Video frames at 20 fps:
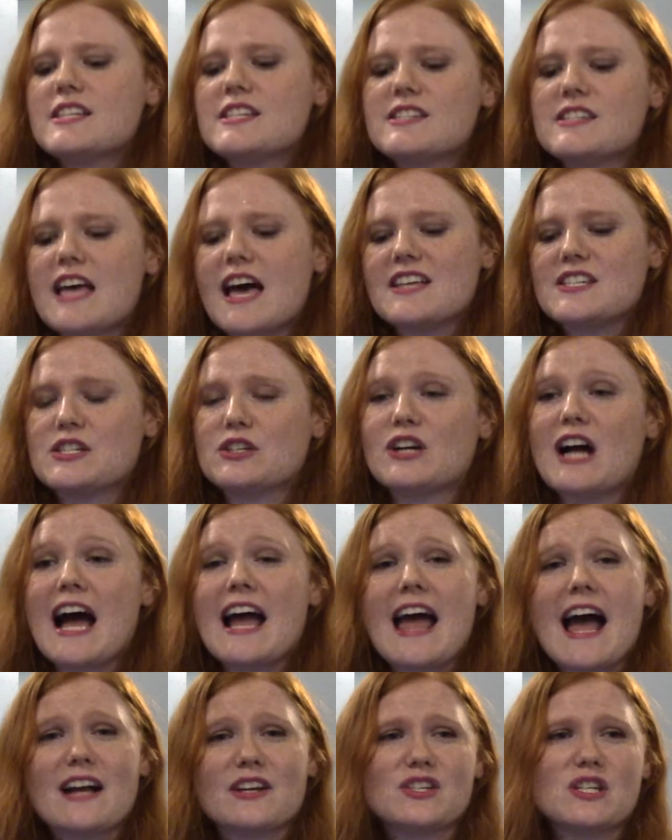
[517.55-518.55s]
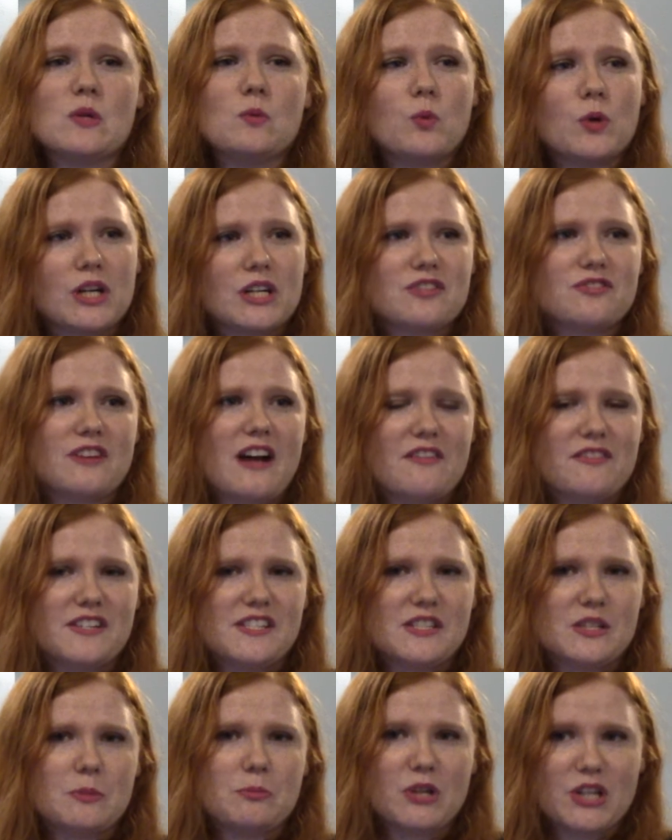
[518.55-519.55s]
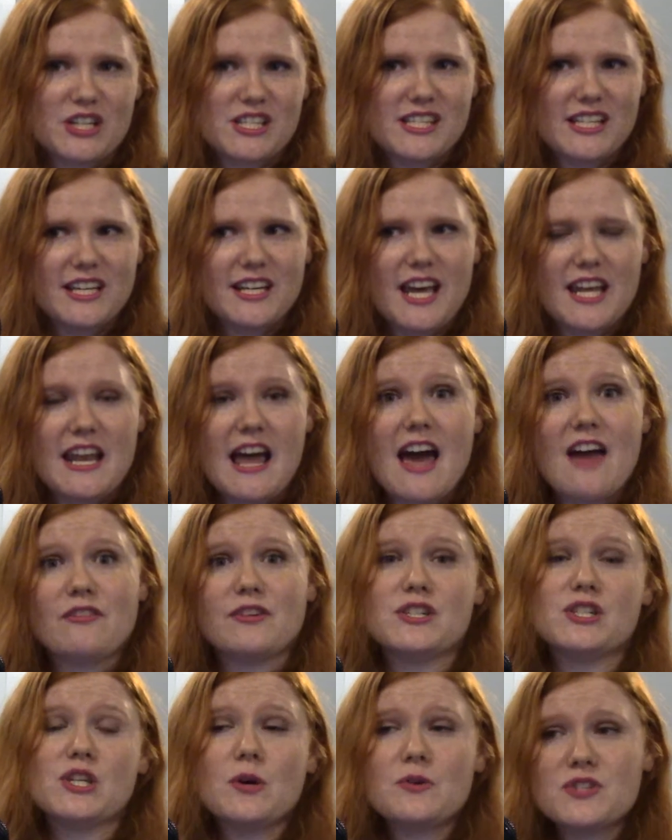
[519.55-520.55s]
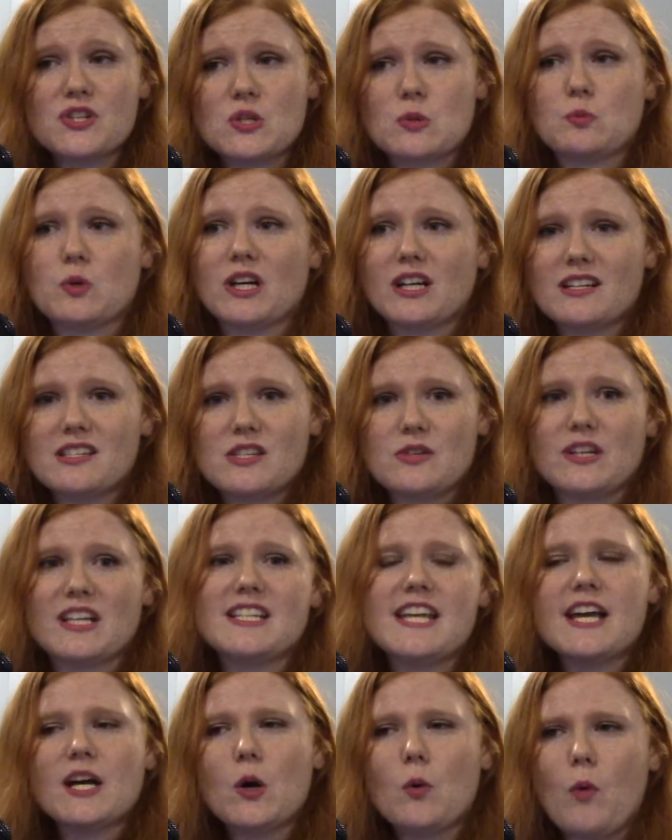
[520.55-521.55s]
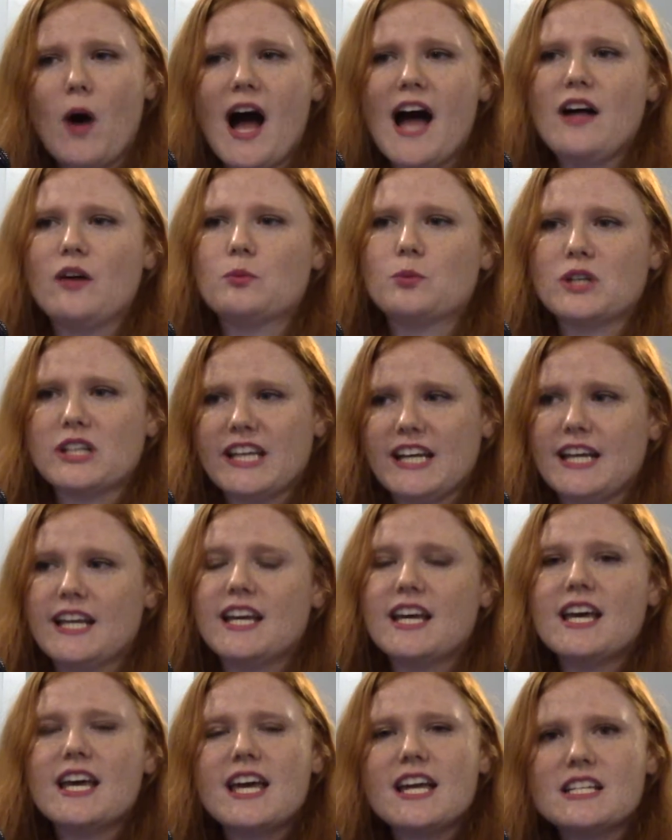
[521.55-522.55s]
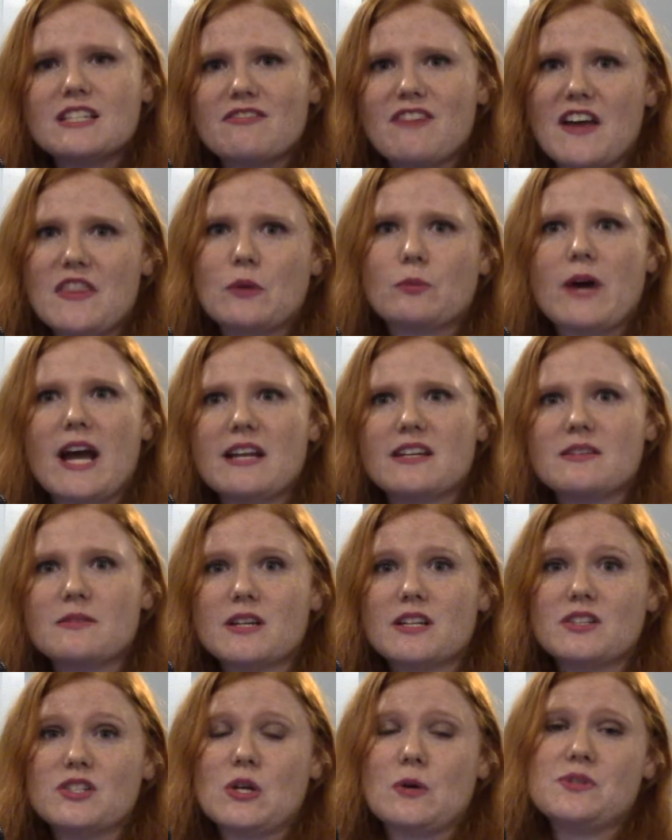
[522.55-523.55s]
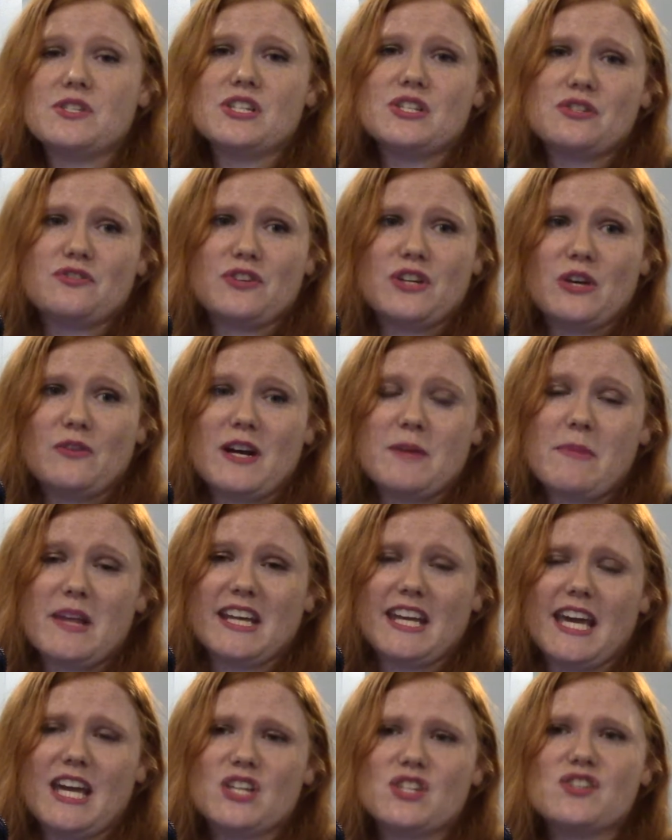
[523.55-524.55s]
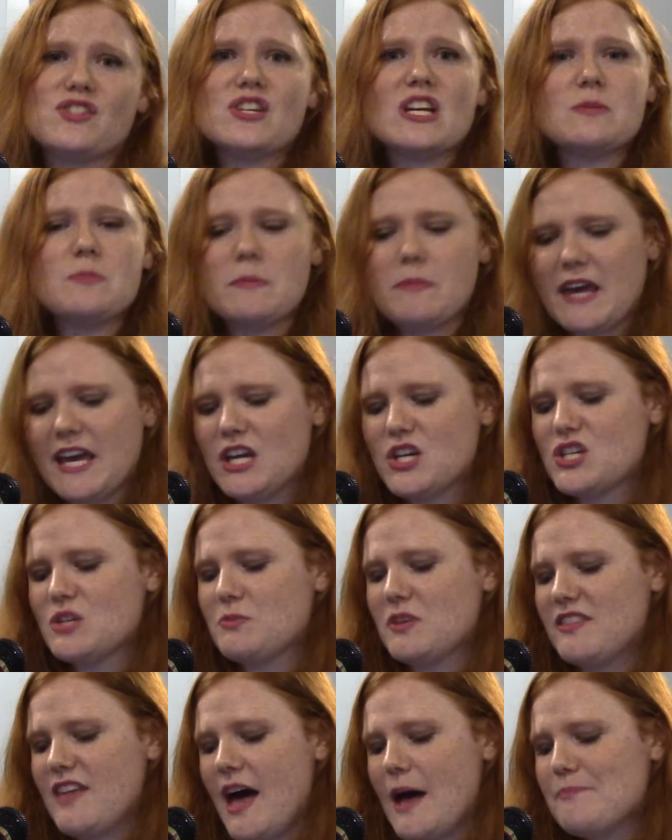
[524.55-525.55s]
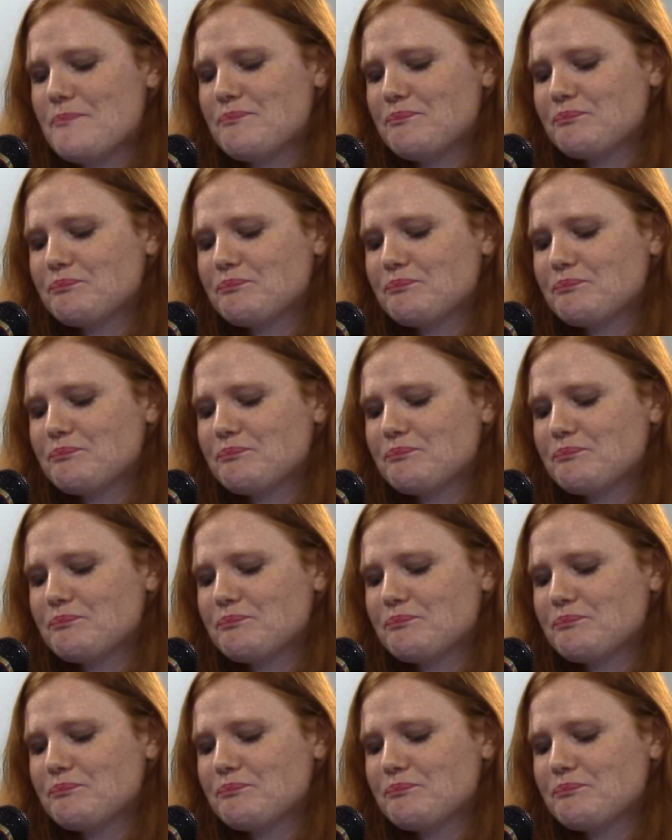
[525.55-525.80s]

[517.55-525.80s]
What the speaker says: SRI actually works for every single person and not every dosage works. So it can take a while really to find the right dosage for you and right medication. So you have to be patient with that.